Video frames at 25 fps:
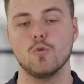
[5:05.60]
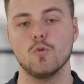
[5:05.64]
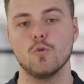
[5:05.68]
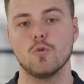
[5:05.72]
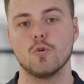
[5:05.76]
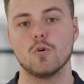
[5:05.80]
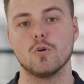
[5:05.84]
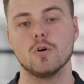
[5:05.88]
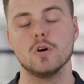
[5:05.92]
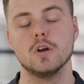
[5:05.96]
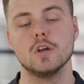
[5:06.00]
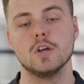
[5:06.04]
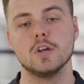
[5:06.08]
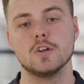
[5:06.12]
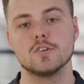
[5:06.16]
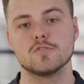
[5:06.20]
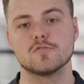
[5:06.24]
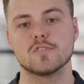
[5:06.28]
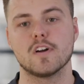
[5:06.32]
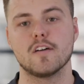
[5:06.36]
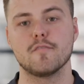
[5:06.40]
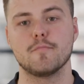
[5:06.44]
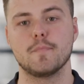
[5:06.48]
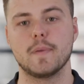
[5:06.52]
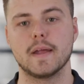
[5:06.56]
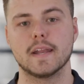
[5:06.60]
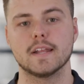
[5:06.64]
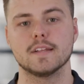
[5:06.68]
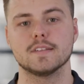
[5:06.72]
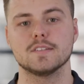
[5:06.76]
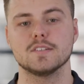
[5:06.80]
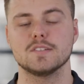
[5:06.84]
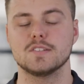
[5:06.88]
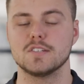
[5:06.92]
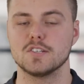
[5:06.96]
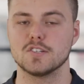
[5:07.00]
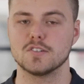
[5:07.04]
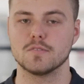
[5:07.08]
or drive better
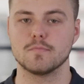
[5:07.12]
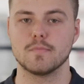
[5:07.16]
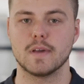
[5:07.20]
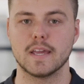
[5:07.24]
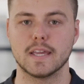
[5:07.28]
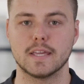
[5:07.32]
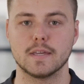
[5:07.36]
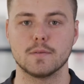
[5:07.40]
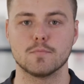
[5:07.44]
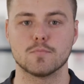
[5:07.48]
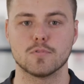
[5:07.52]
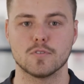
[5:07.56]
decision-making